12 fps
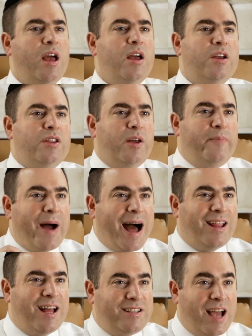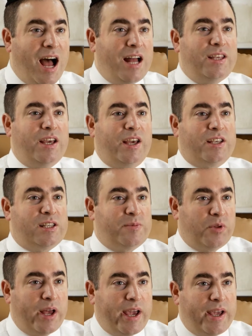The Baal HaTanya
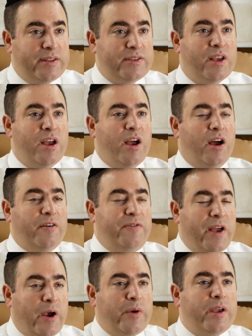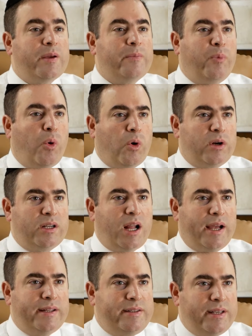explains a very important
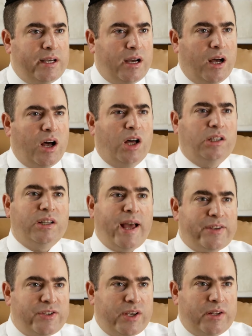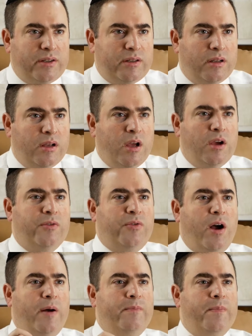idea, a lesson
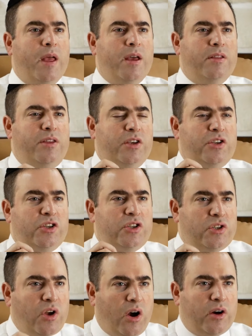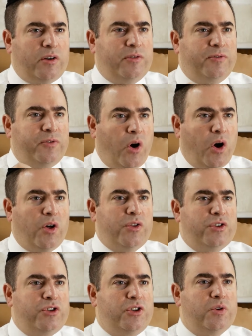from this stark fall the
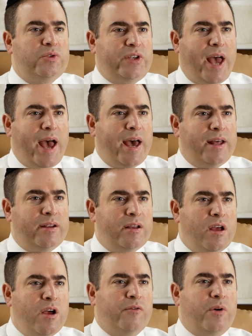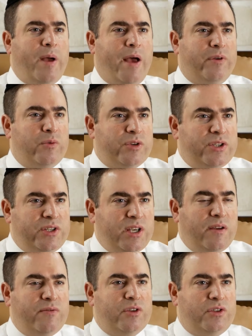Jews had from having received
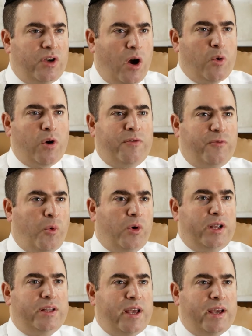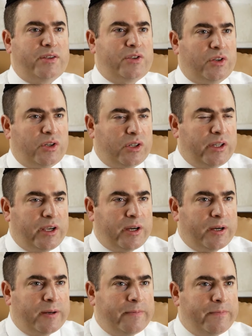the Torah 40 days earlier
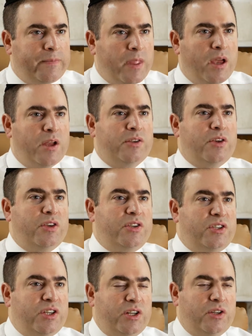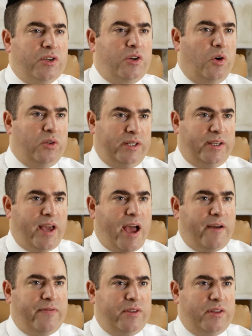to the sin of the golden calf
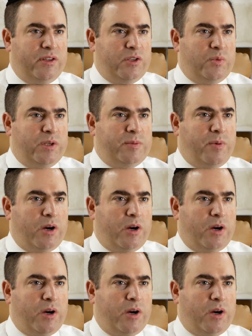in this week's part.